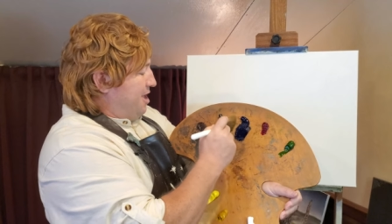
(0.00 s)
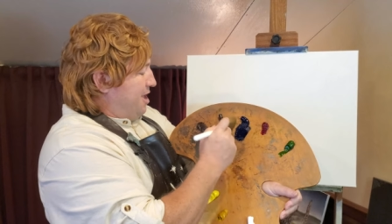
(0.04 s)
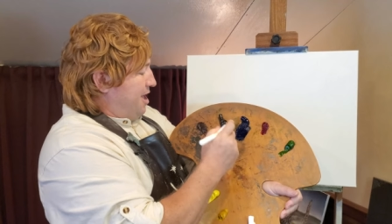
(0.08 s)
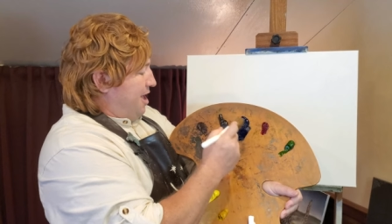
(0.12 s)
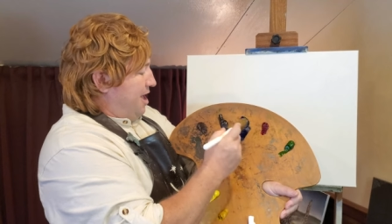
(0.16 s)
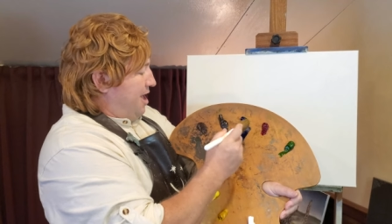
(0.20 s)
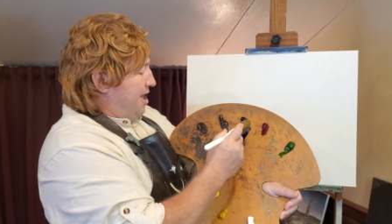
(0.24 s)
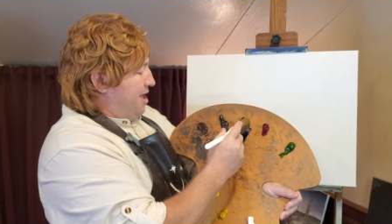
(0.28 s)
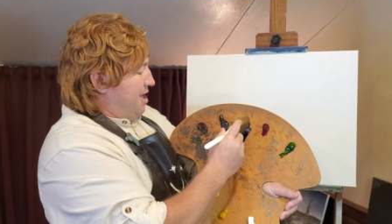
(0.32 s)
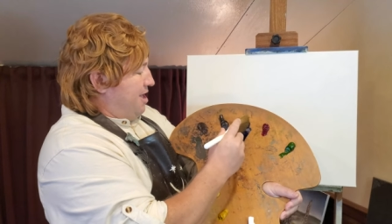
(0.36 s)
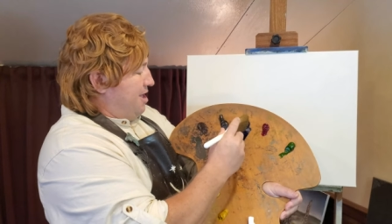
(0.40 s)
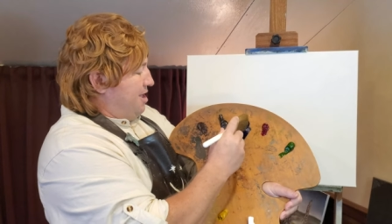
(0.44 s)

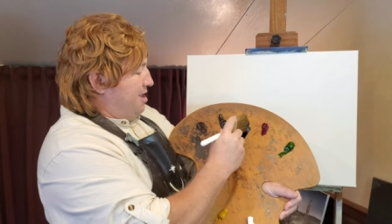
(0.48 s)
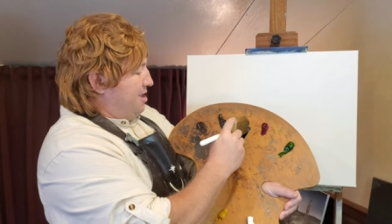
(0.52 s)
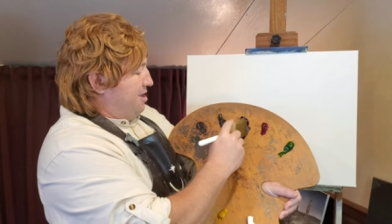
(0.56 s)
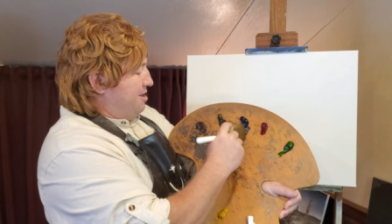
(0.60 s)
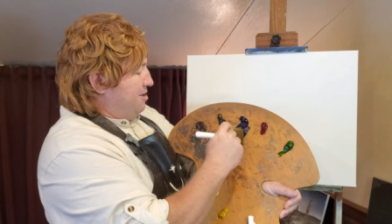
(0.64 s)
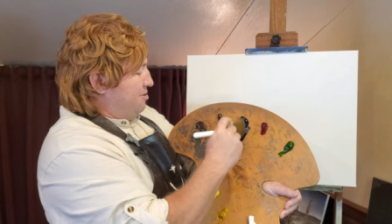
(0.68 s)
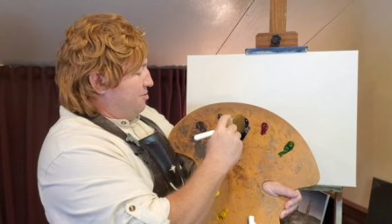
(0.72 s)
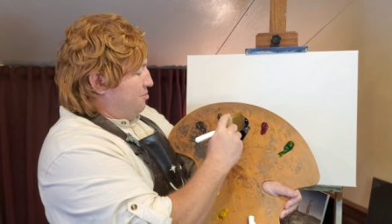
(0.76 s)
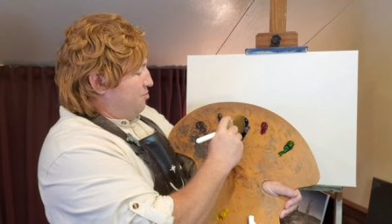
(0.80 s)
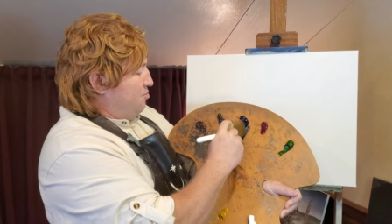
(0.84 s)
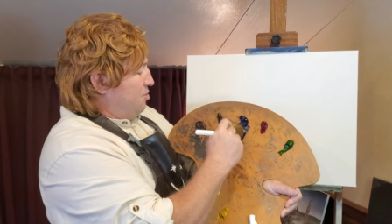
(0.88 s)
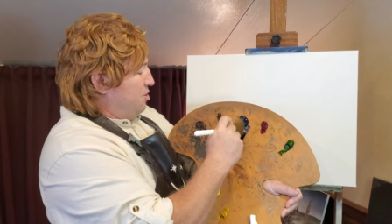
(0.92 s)

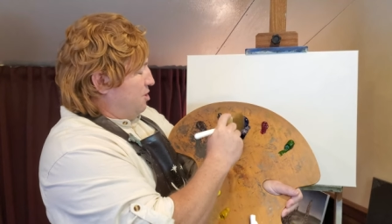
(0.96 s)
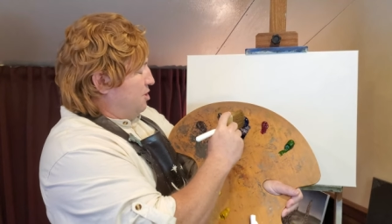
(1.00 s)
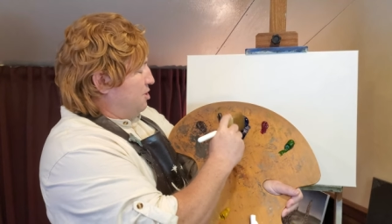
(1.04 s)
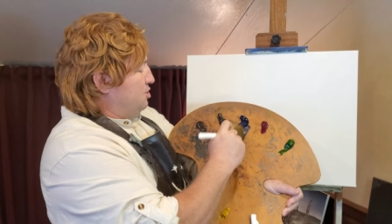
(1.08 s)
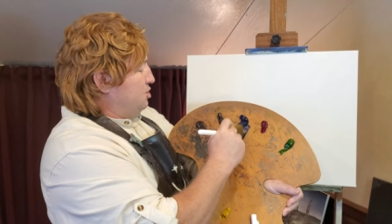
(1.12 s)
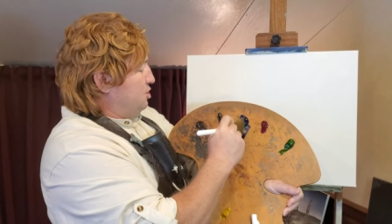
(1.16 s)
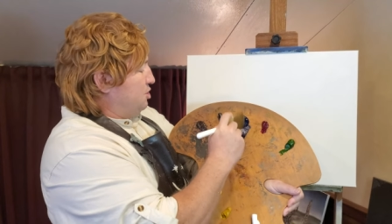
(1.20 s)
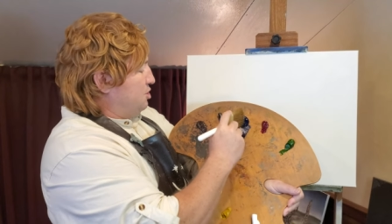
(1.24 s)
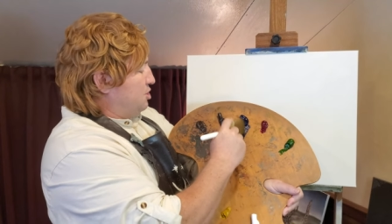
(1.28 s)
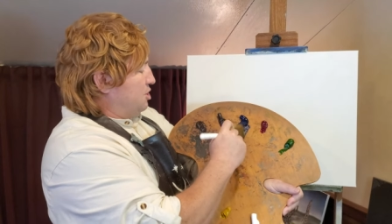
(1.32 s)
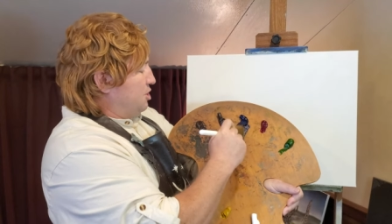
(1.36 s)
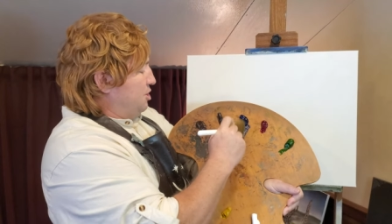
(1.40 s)
and we're
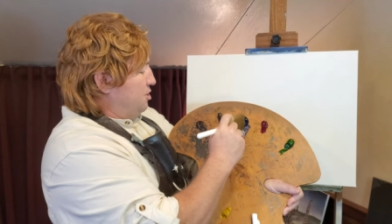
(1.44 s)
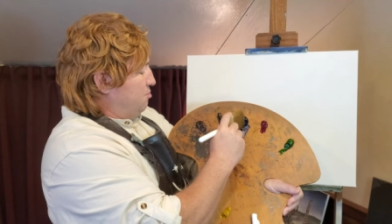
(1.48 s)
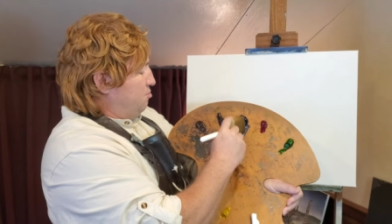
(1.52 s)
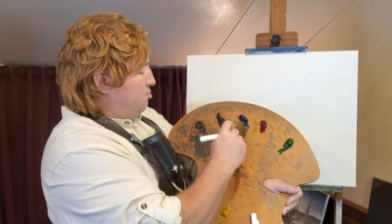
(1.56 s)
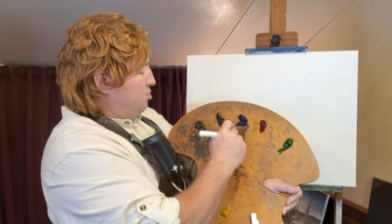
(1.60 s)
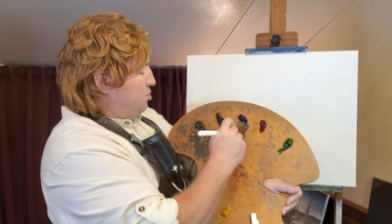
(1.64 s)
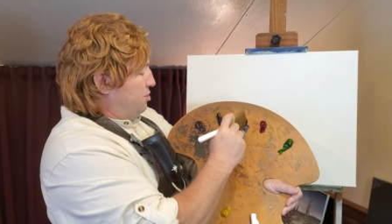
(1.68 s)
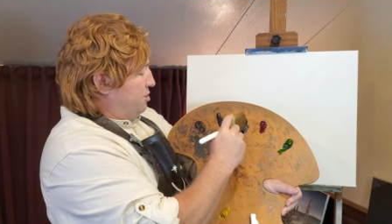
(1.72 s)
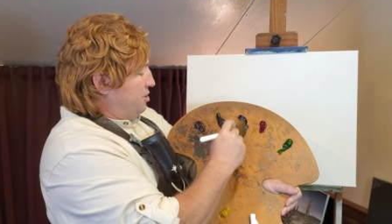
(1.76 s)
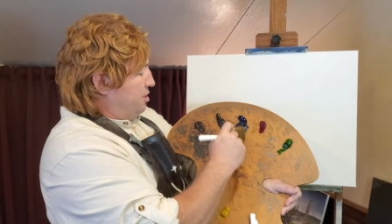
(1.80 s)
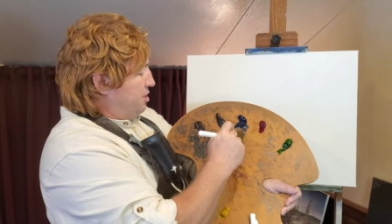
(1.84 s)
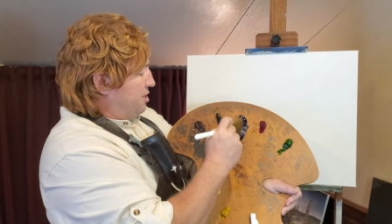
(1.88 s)
just going to
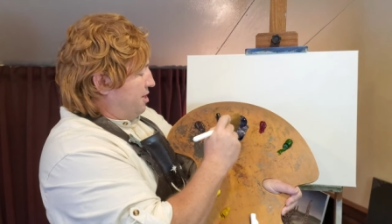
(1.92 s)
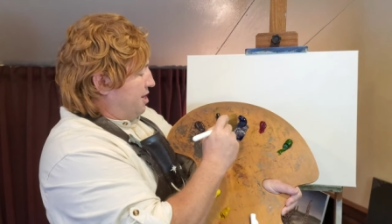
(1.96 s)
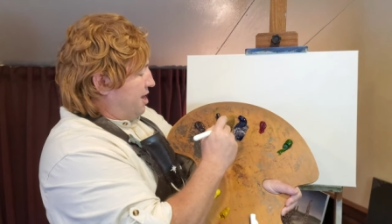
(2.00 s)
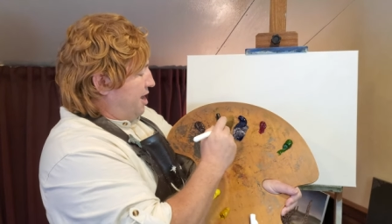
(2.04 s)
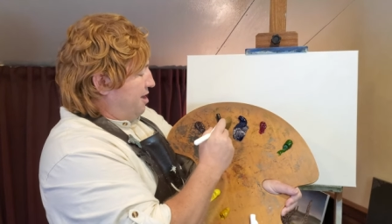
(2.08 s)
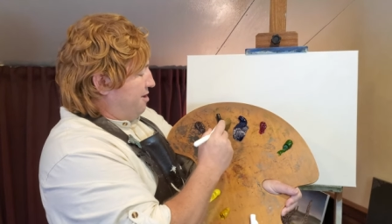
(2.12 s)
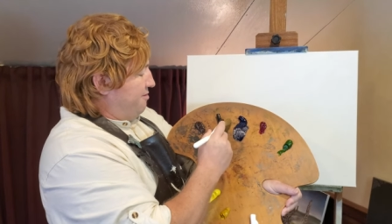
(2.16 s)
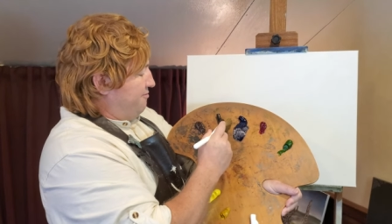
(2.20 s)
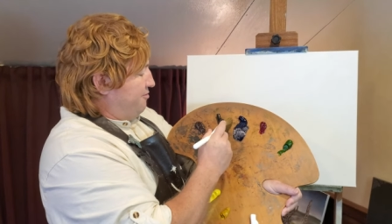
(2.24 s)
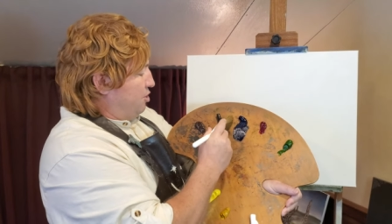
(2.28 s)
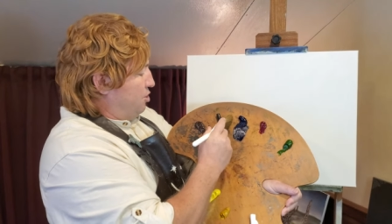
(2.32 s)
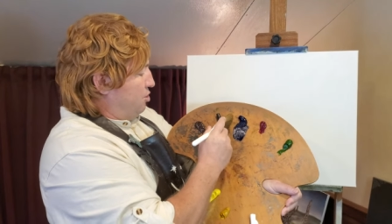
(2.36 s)
put in kind of a